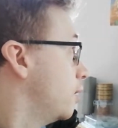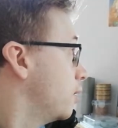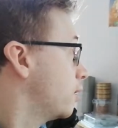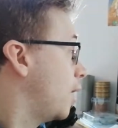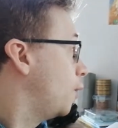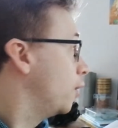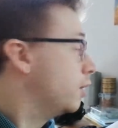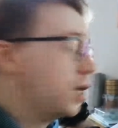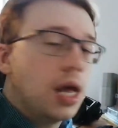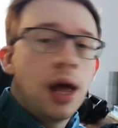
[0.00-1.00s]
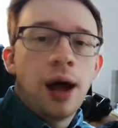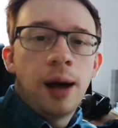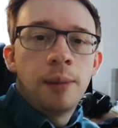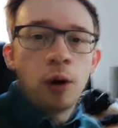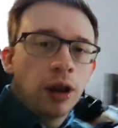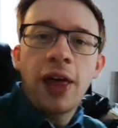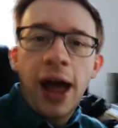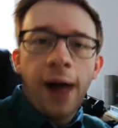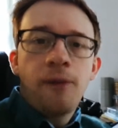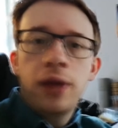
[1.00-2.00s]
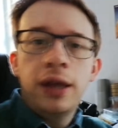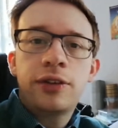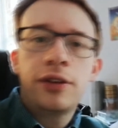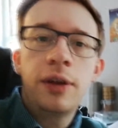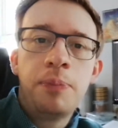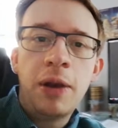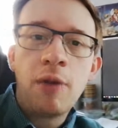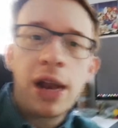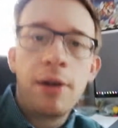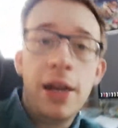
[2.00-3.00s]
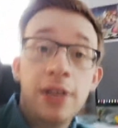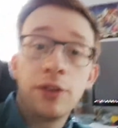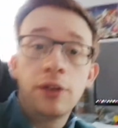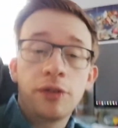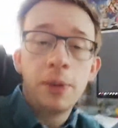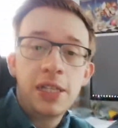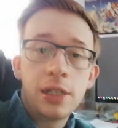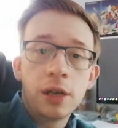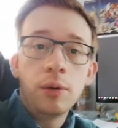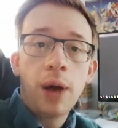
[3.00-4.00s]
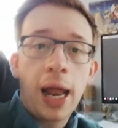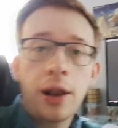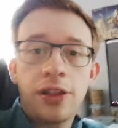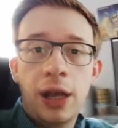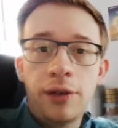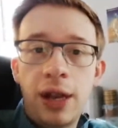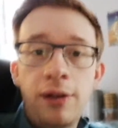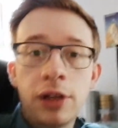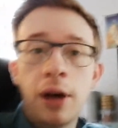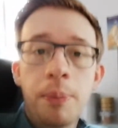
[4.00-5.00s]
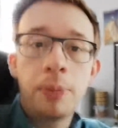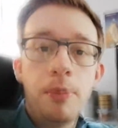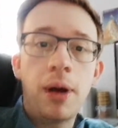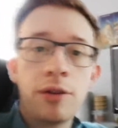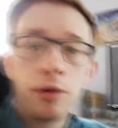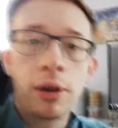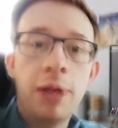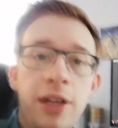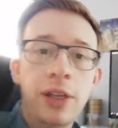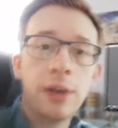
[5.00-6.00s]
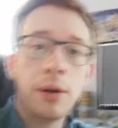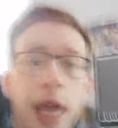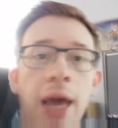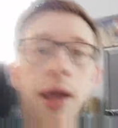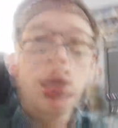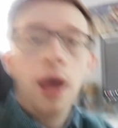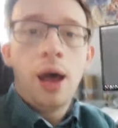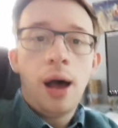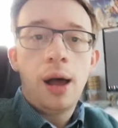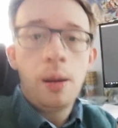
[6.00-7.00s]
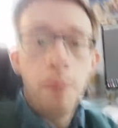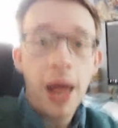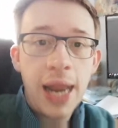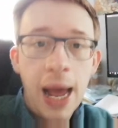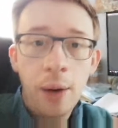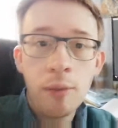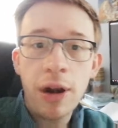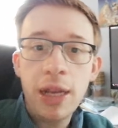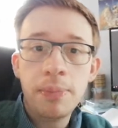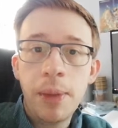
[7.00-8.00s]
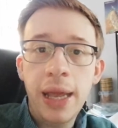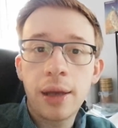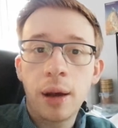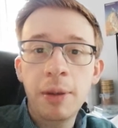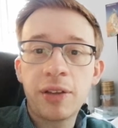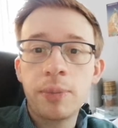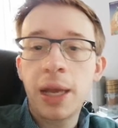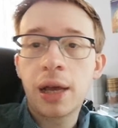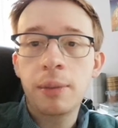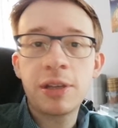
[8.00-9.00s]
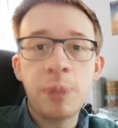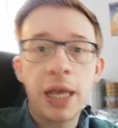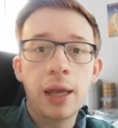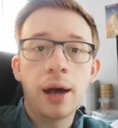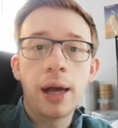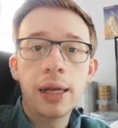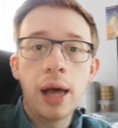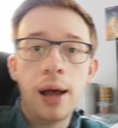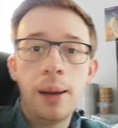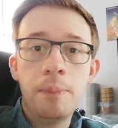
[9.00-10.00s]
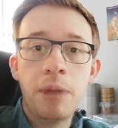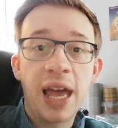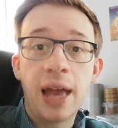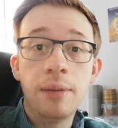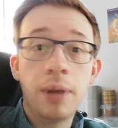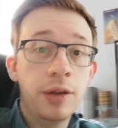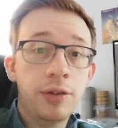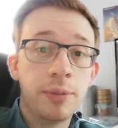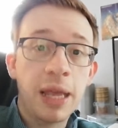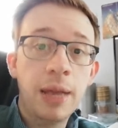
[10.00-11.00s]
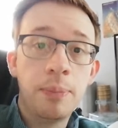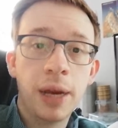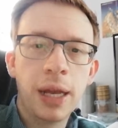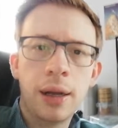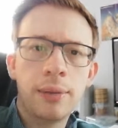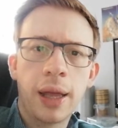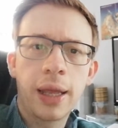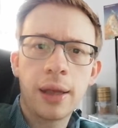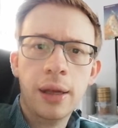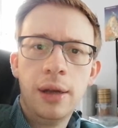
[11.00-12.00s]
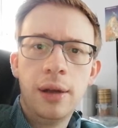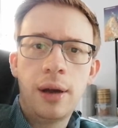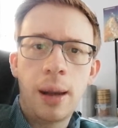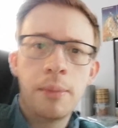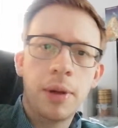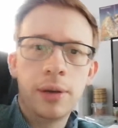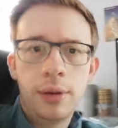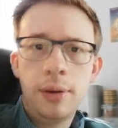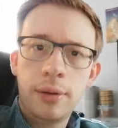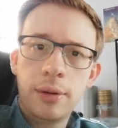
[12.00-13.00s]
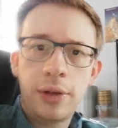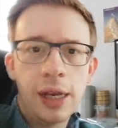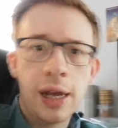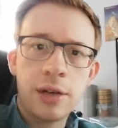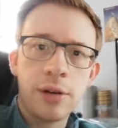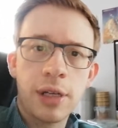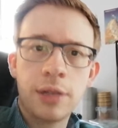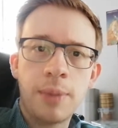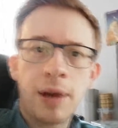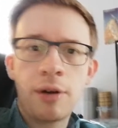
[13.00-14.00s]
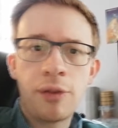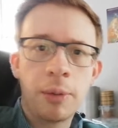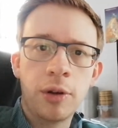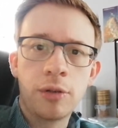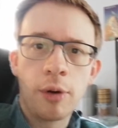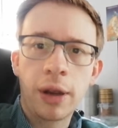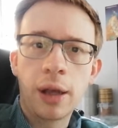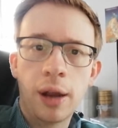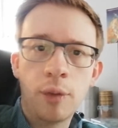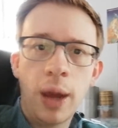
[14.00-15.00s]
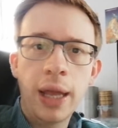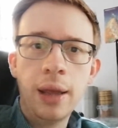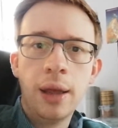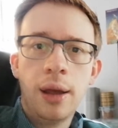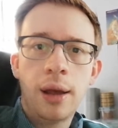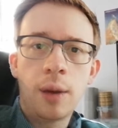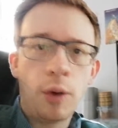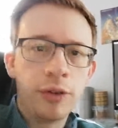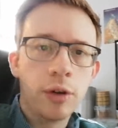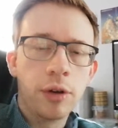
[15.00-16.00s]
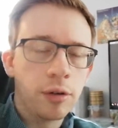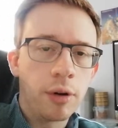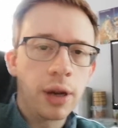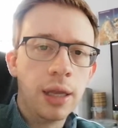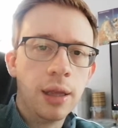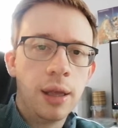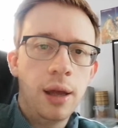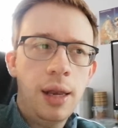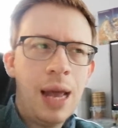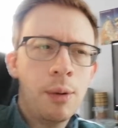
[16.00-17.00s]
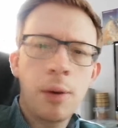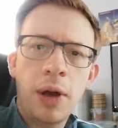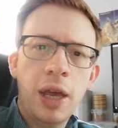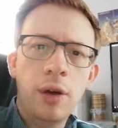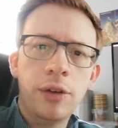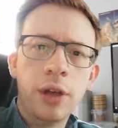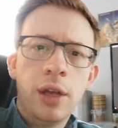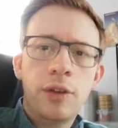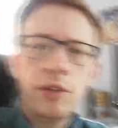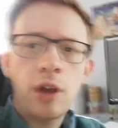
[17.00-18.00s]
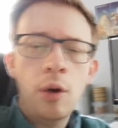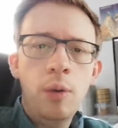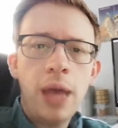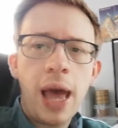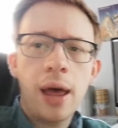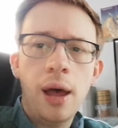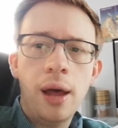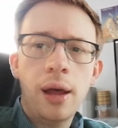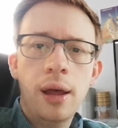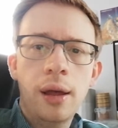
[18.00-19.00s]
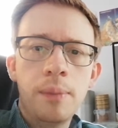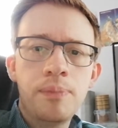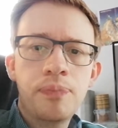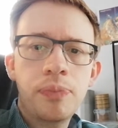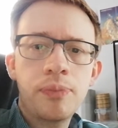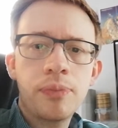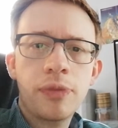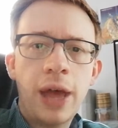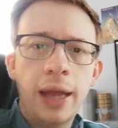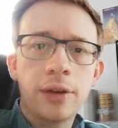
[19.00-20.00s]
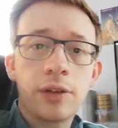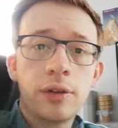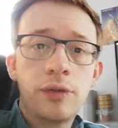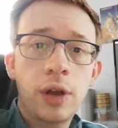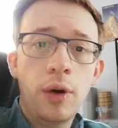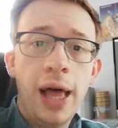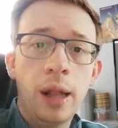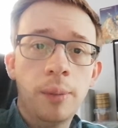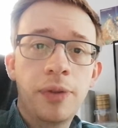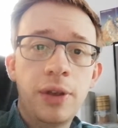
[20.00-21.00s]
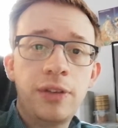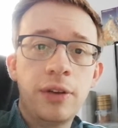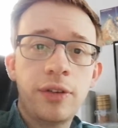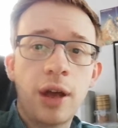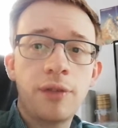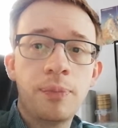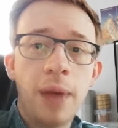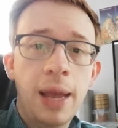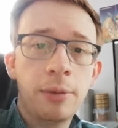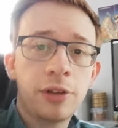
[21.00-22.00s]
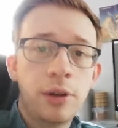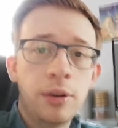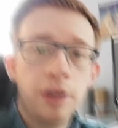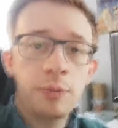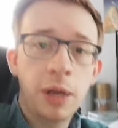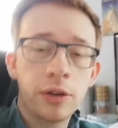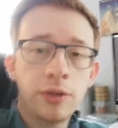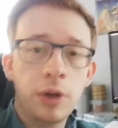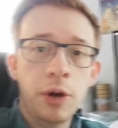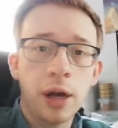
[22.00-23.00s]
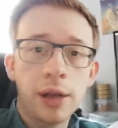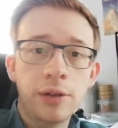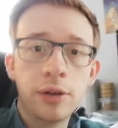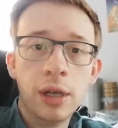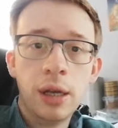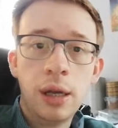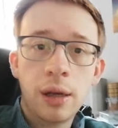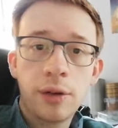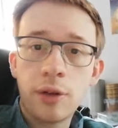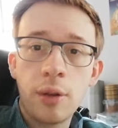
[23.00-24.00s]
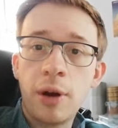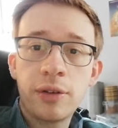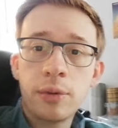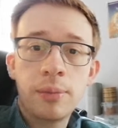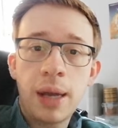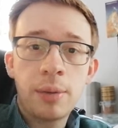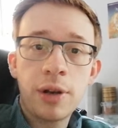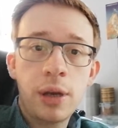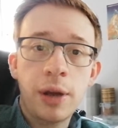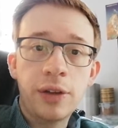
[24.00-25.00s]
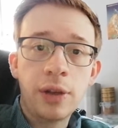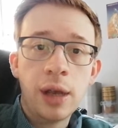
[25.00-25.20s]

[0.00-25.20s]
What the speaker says: one, all of that, it's been really, really difficult for me to do, and I think I've leveled up my drawing ability doing it. And now I'm ready to make comics and be a comics making guy. Again, I used to be, but in a, like, I'm a teenager, it doesn't matter if I'm good at drawing kind of way, and I wasn't good at drawing. And now I'm quite good. So, yeah, thanks for your help. I'm able to do this because of you guys, because otherwise I wouldn't be able to do it.